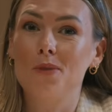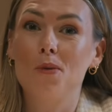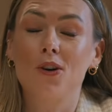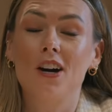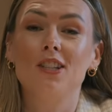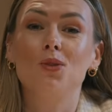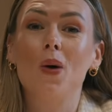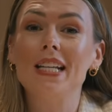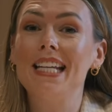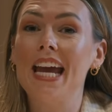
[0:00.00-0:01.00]
Show podcast,
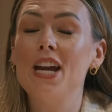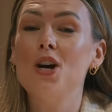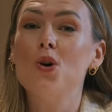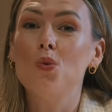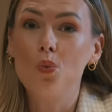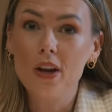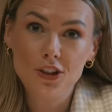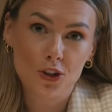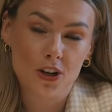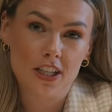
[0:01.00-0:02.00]
where today we're
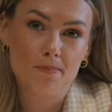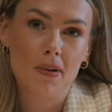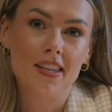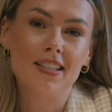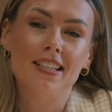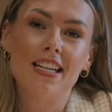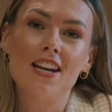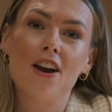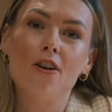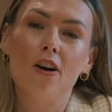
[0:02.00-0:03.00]
joined by the
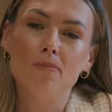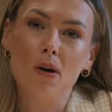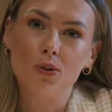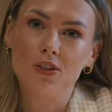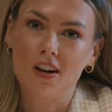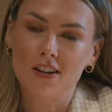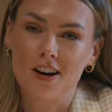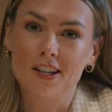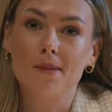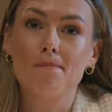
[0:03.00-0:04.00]
CEO of Polestar
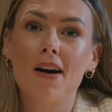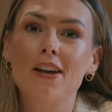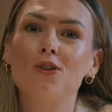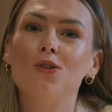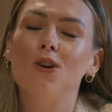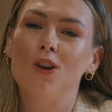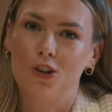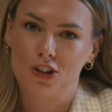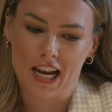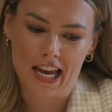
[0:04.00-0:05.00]
Cars, Michael
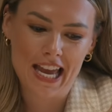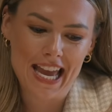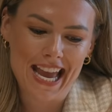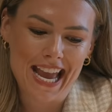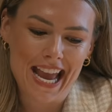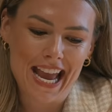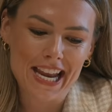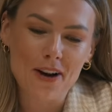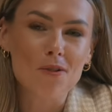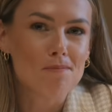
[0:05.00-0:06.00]
Lohscheller.
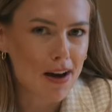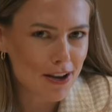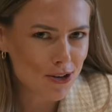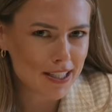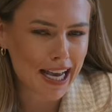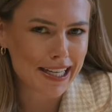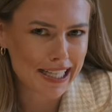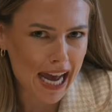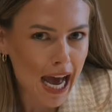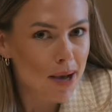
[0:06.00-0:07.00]
Now, Michael has had
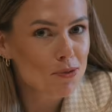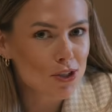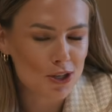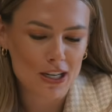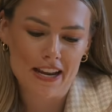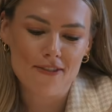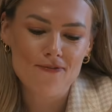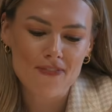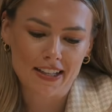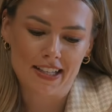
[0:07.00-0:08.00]
an absolutely
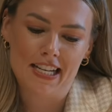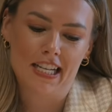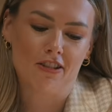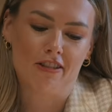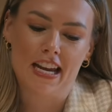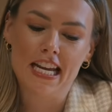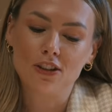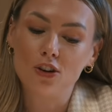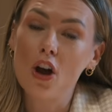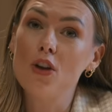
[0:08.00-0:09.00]
fascinating career.
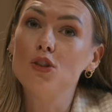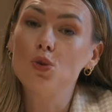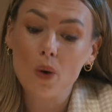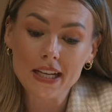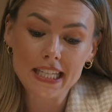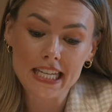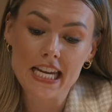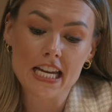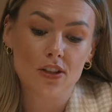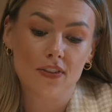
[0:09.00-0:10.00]
He's got over 20
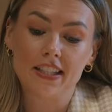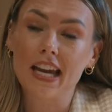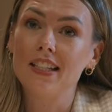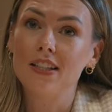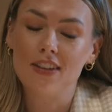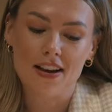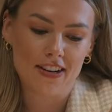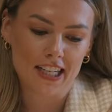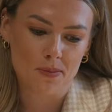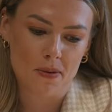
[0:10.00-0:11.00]
years of executive
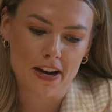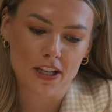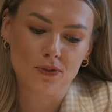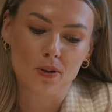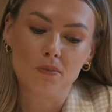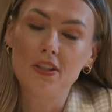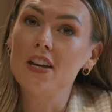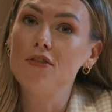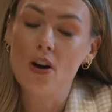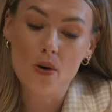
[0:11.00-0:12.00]
level experience from
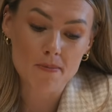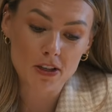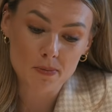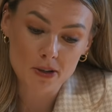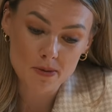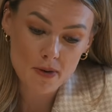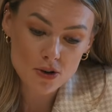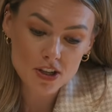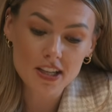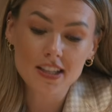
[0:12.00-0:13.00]
CFO at Mitsubishi
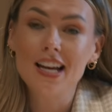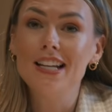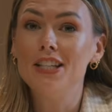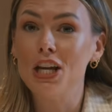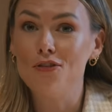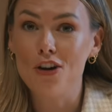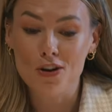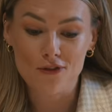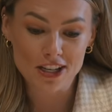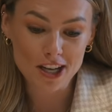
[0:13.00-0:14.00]
Motors, CFO
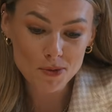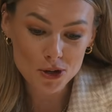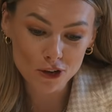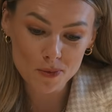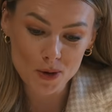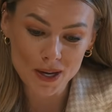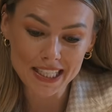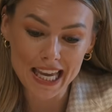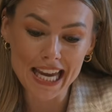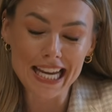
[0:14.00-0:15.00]
at VW Group
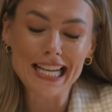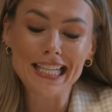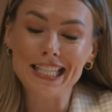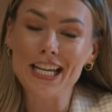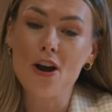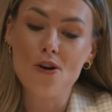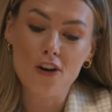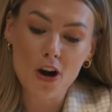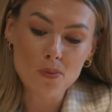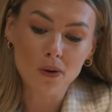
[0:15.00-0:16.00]
USA, CEO
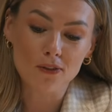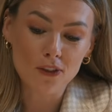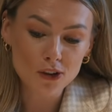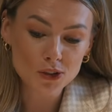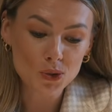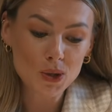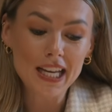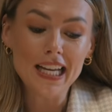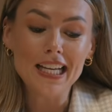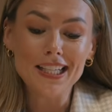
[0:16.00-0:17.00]
of Opel and Vauxhall,
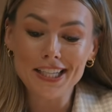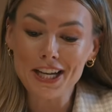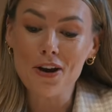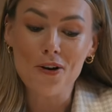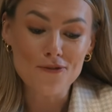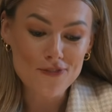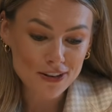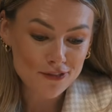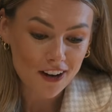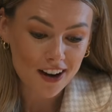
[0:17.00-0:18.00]
CEO of
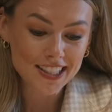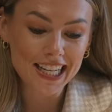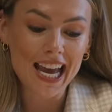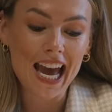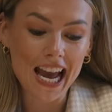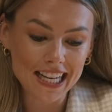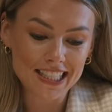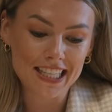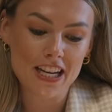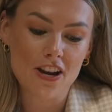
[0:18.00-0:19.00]
VinFast, and
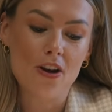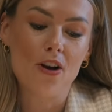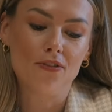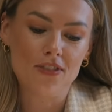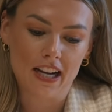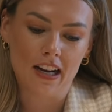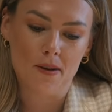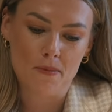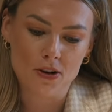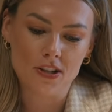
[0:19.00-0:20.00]
CEO of
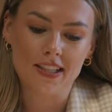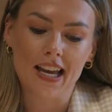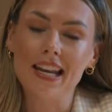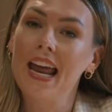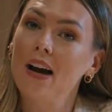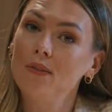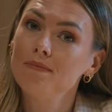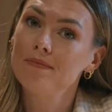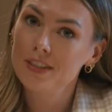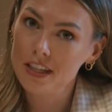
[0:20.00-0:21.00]
Nikola Motors, and now
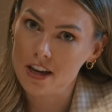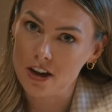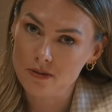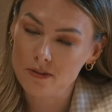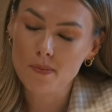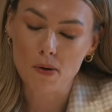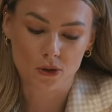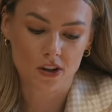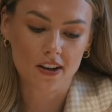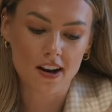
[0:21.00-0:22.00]
CEO of
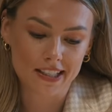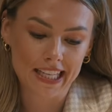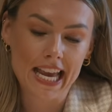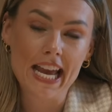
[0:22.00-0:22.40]
Polestar Cars.